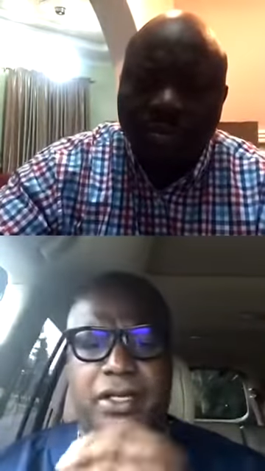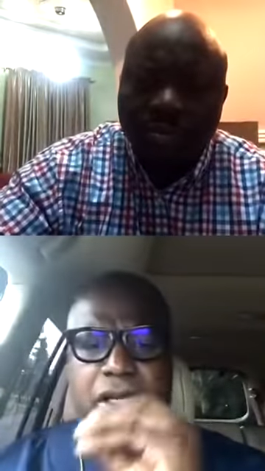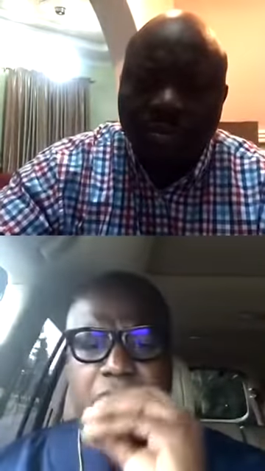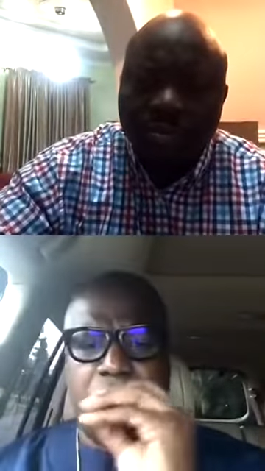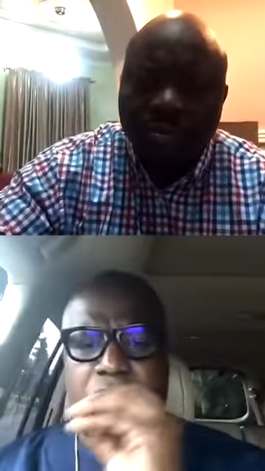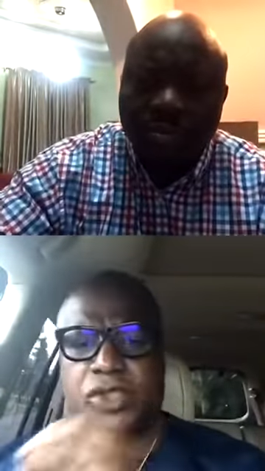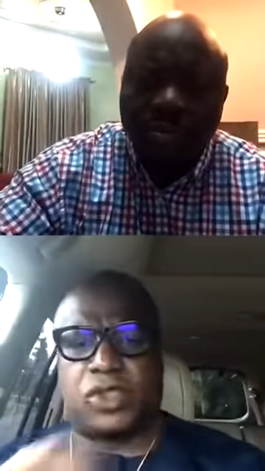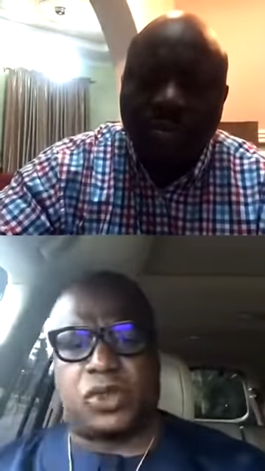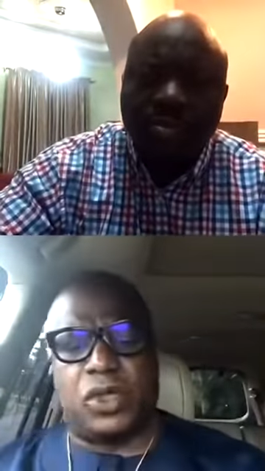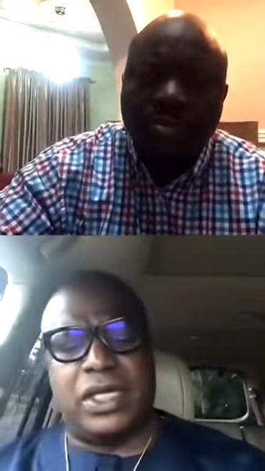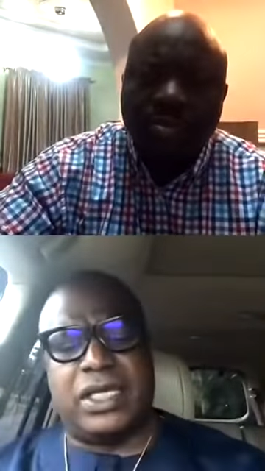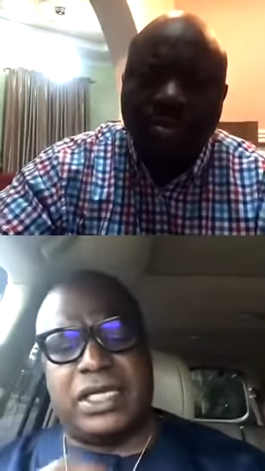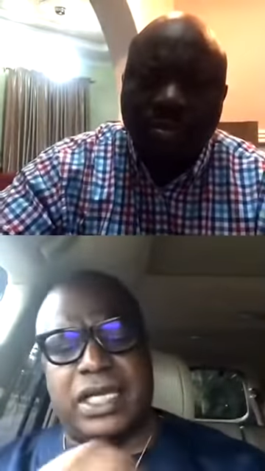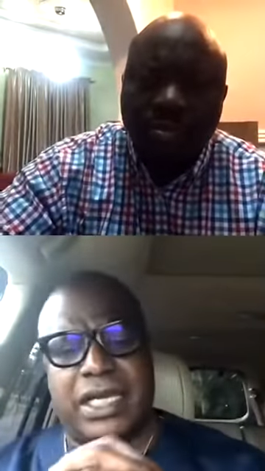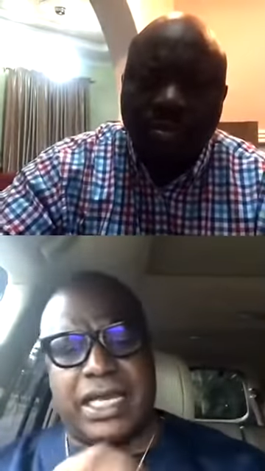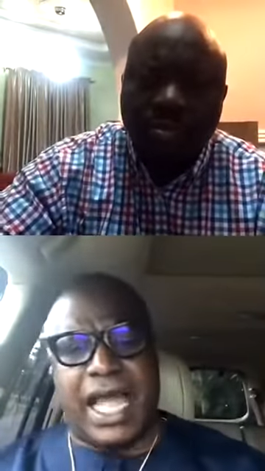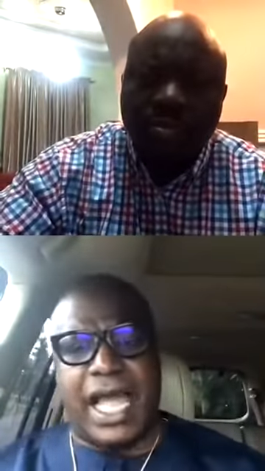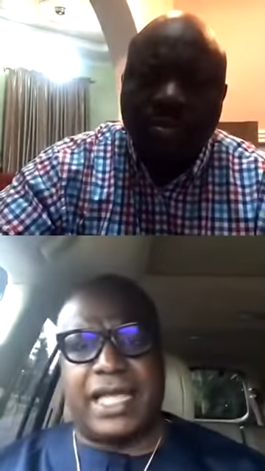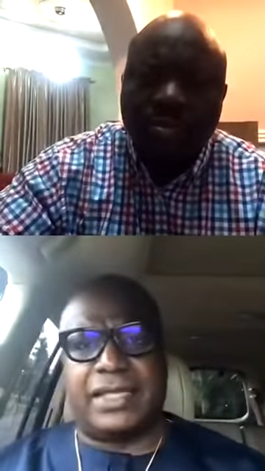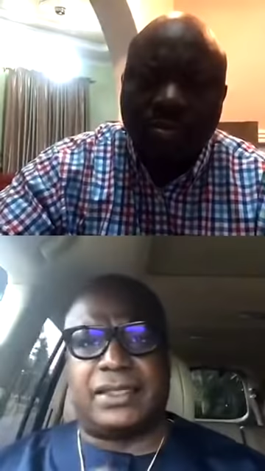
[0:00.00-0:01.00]
2 in the
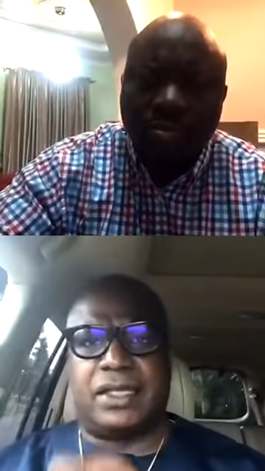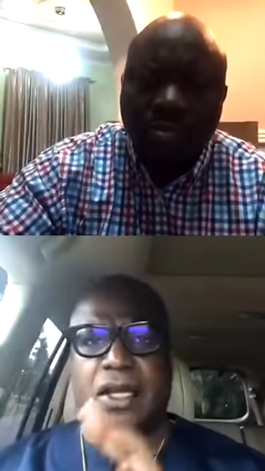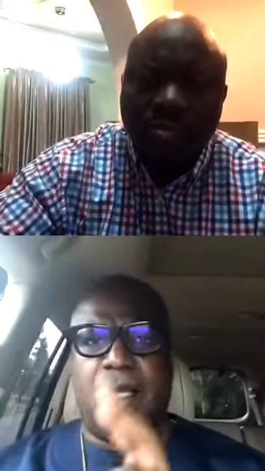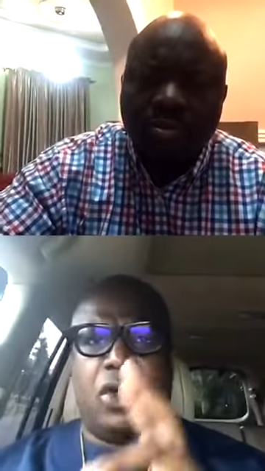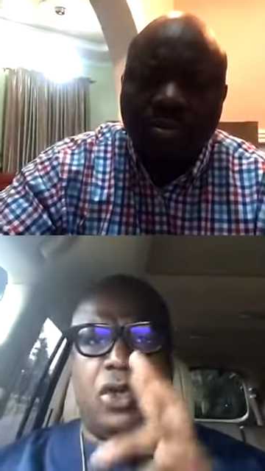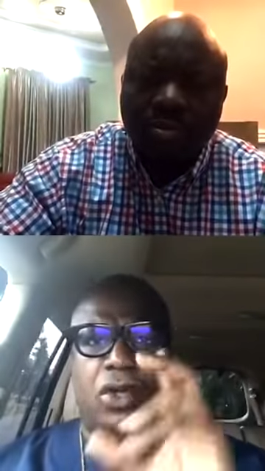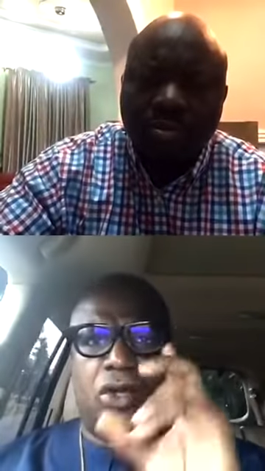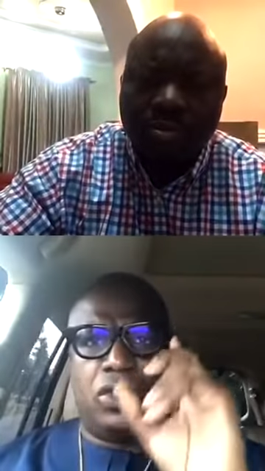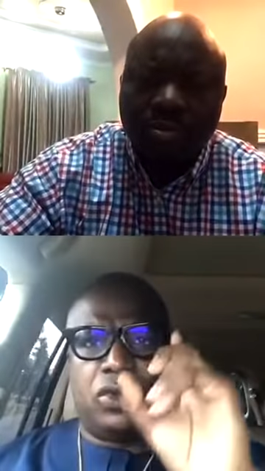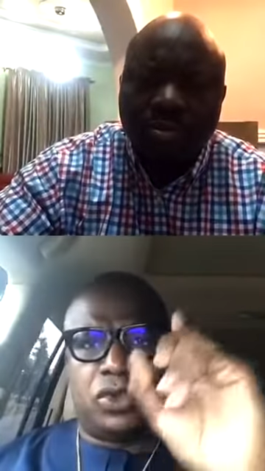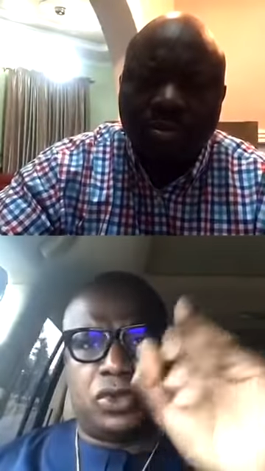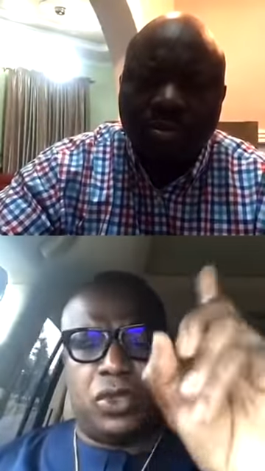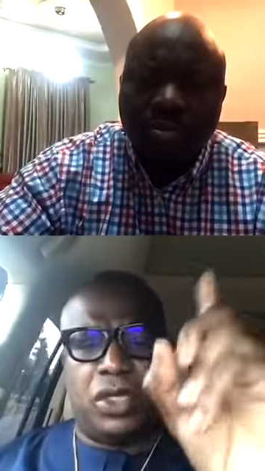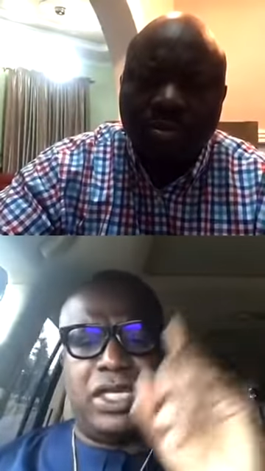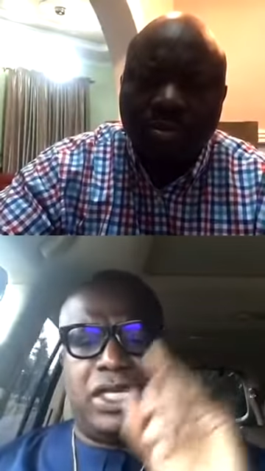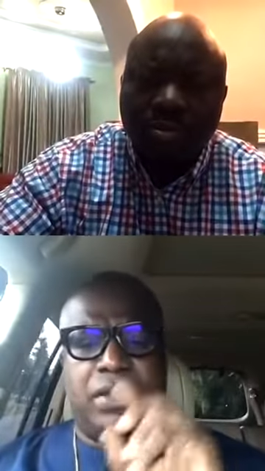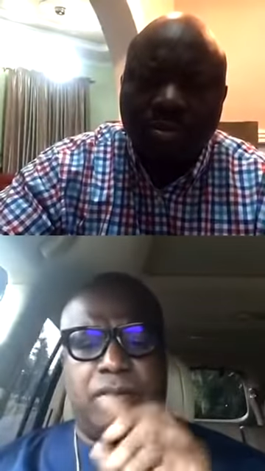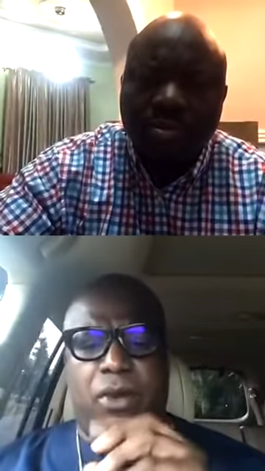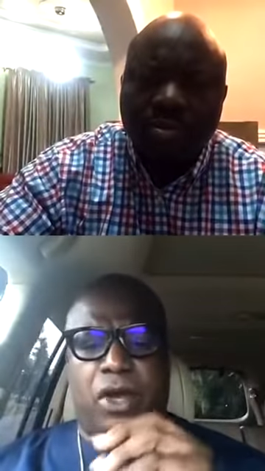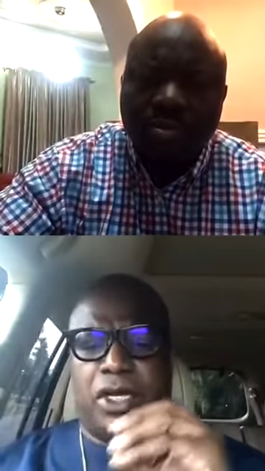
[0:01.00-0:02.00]
night, 2 in the
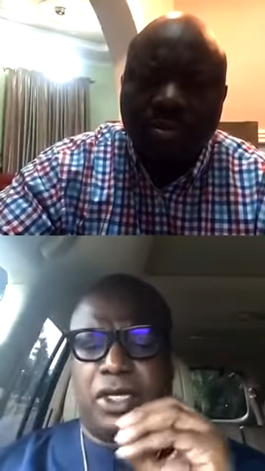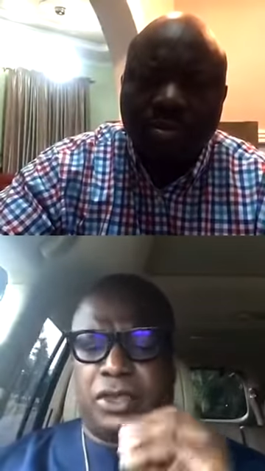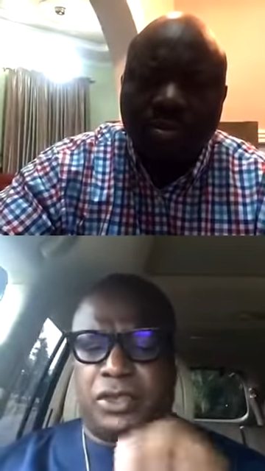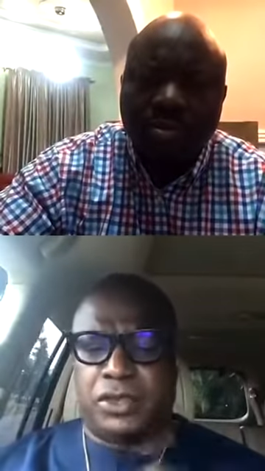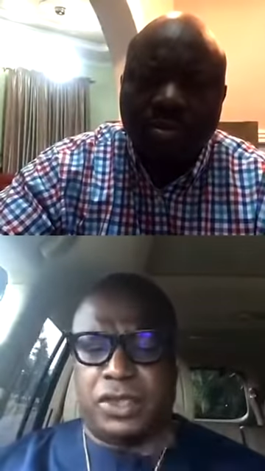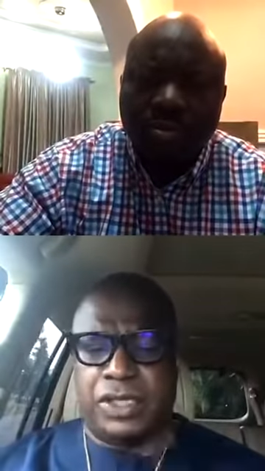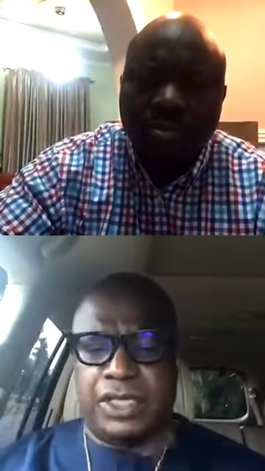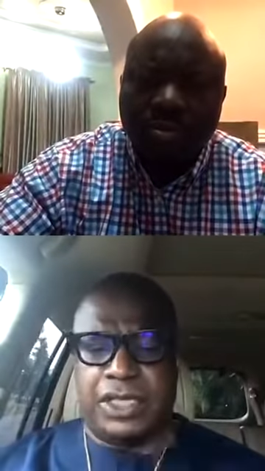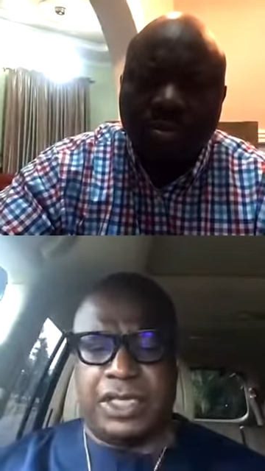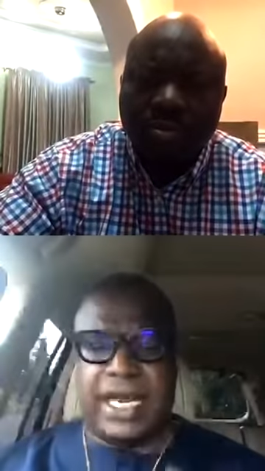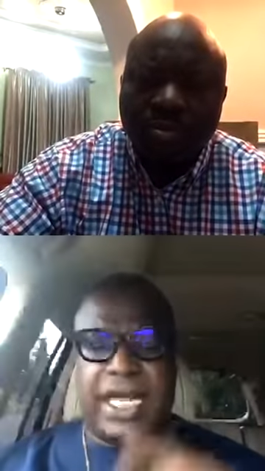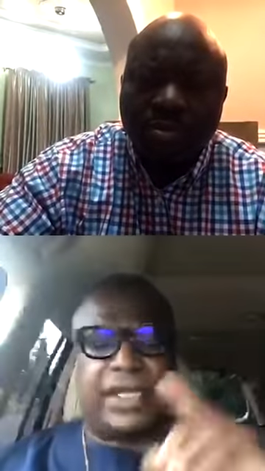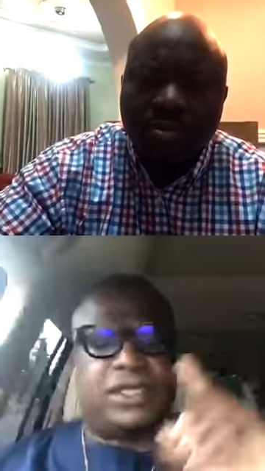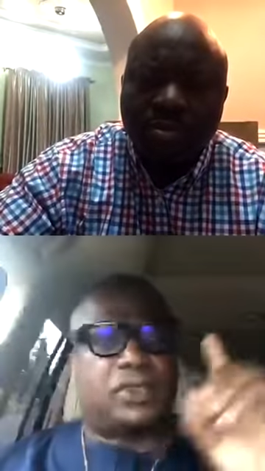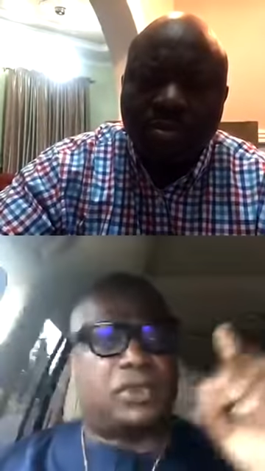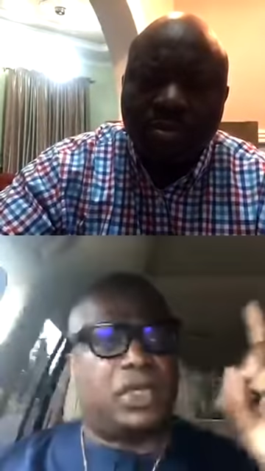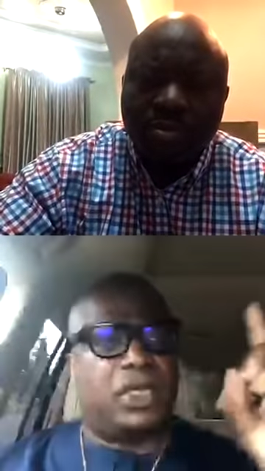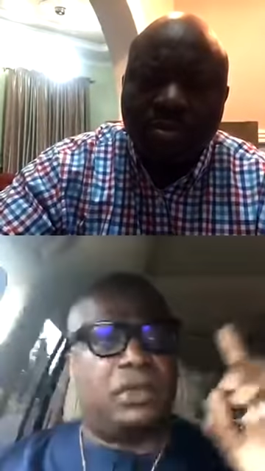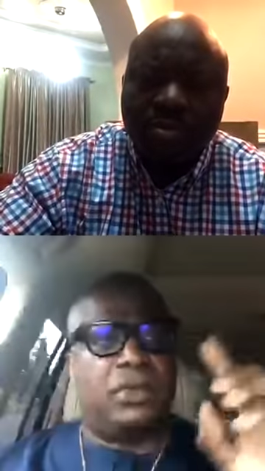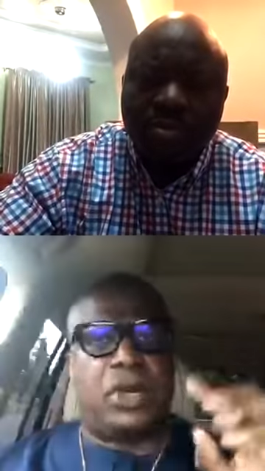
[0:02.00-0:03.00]
morning, 2 in the night, 2 in the
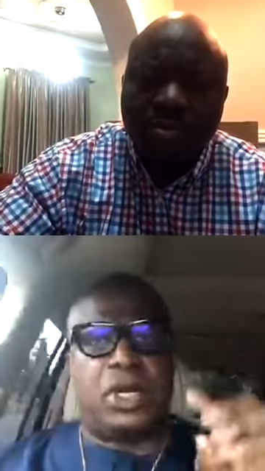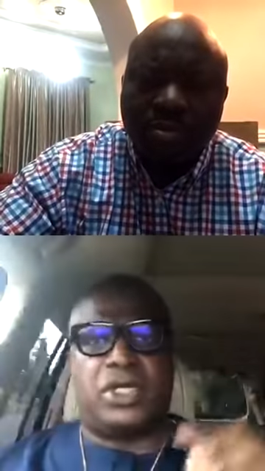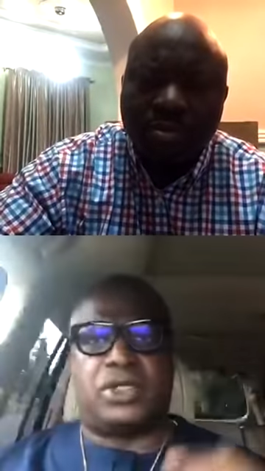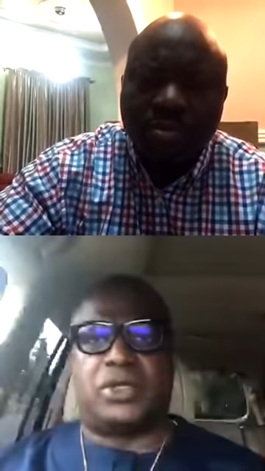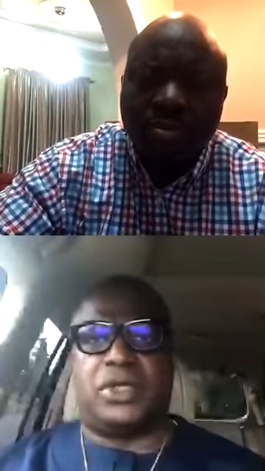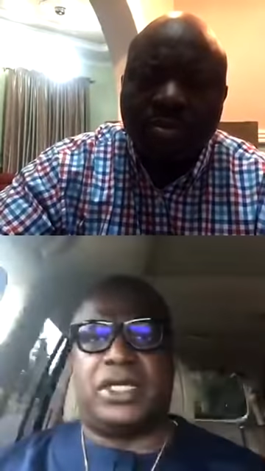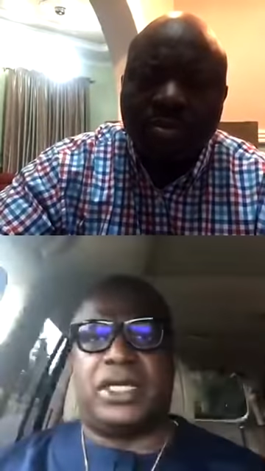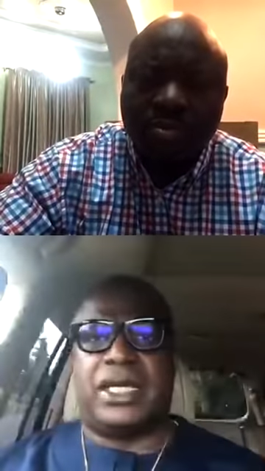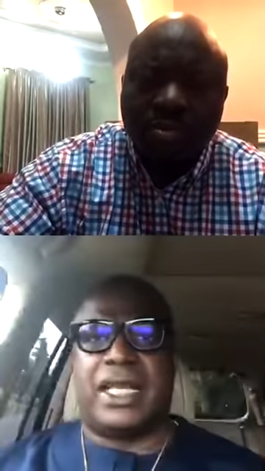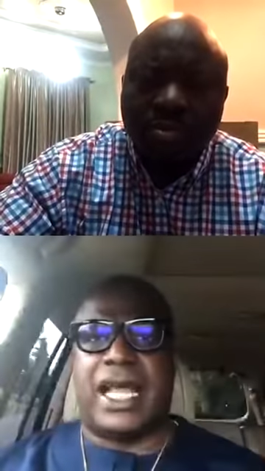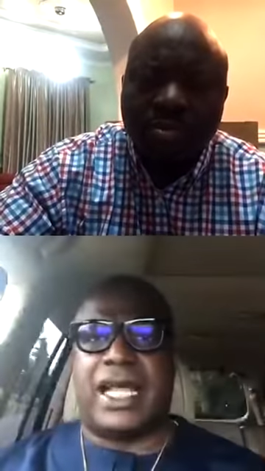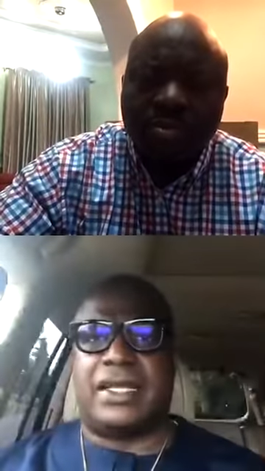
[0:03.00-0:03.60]
morning, 2 in the night.